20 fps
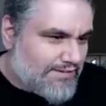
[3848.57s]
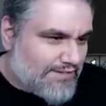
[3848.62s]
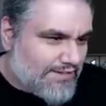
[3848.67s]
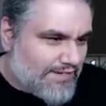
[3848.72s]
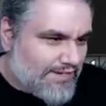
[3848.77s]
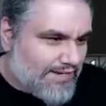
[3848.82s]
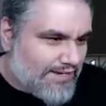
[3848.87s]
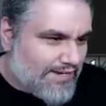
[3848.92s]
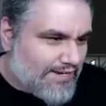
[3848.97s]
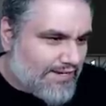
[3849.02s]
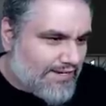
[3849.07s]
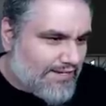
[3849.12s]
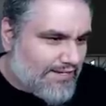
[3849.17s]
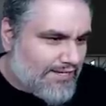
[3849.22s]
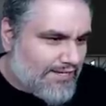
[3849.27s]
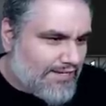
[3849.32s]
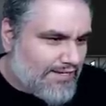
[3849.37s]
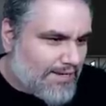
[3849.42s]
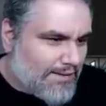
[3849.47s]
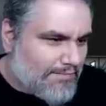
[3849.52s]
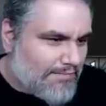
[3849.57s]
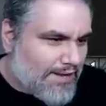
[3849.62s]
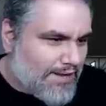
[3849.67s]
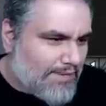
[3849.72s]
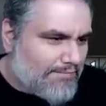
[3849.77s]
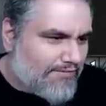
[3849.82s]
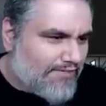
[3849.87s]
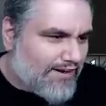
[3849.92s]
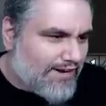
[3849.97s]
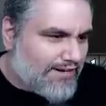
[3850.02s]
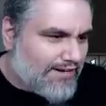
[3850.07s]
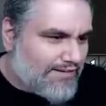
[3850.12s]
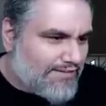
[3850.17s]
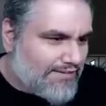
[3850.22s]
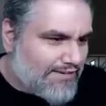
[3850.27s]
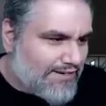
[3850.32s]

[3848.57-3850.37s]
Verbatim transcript: Uh, I'm, I'm fine.